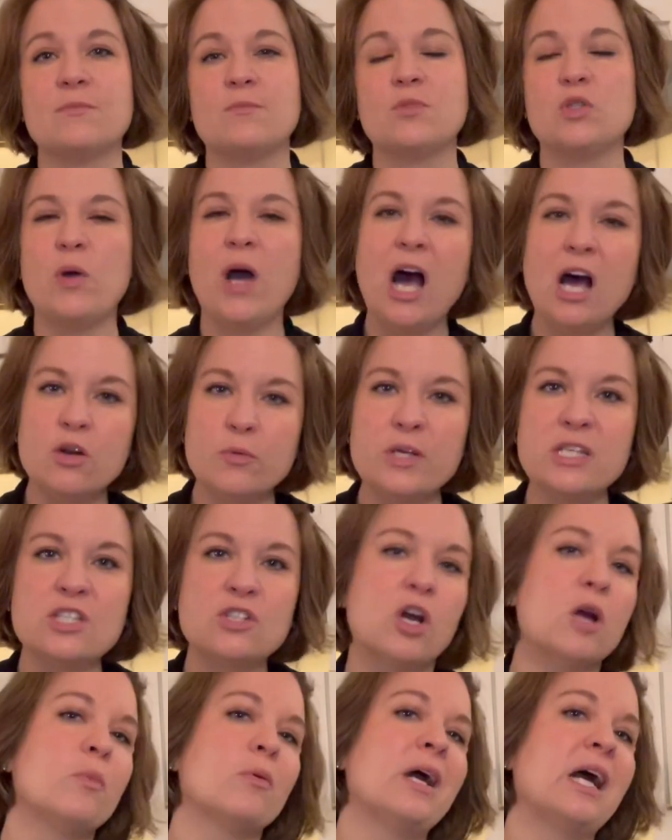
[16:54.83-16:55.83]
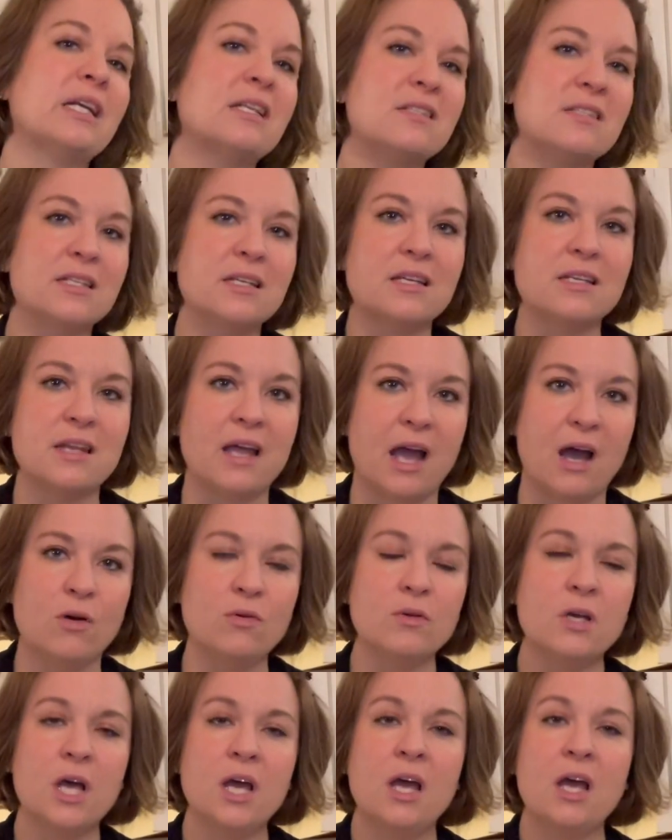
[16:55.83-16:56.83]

So how do we start practicing it now?